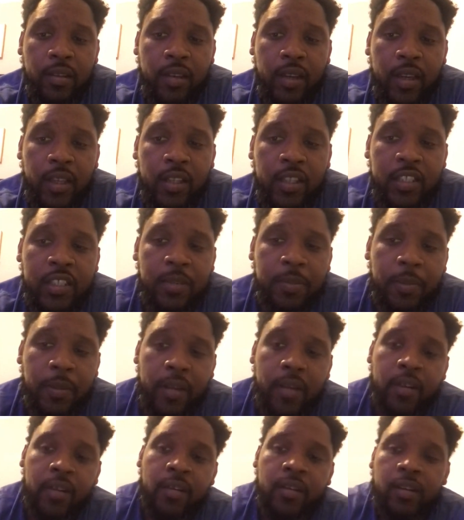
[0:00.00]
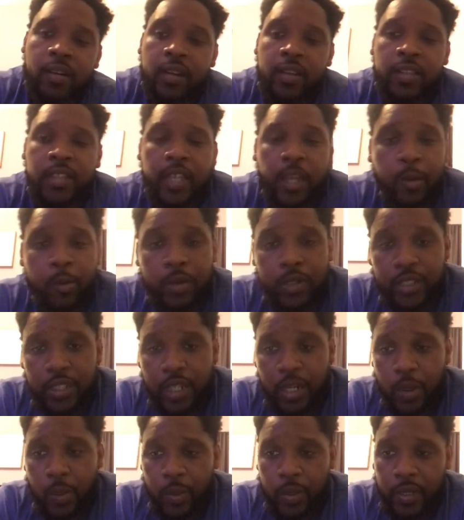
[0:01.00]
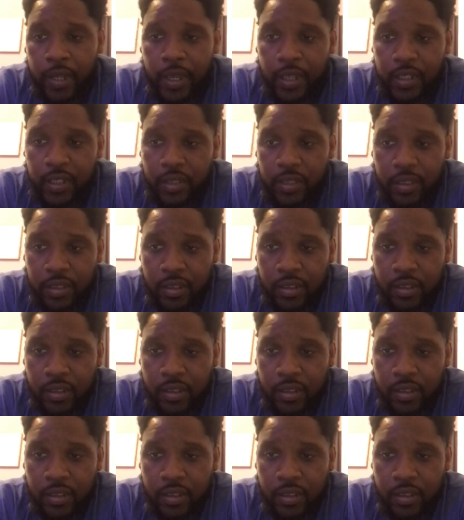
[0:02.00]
in this sphere that we share with nature.